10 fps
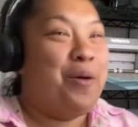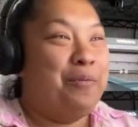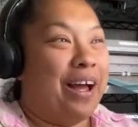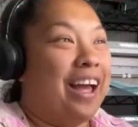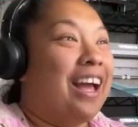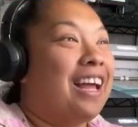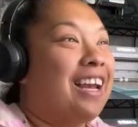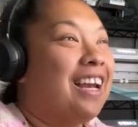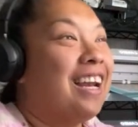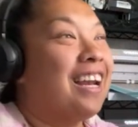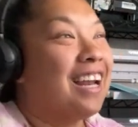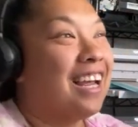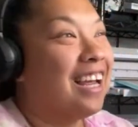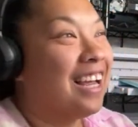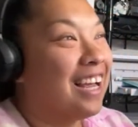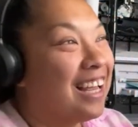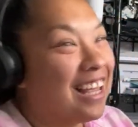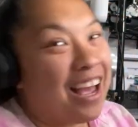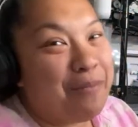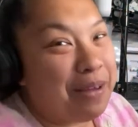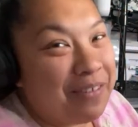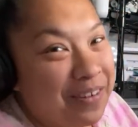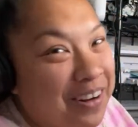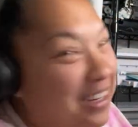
But yeah, my favorite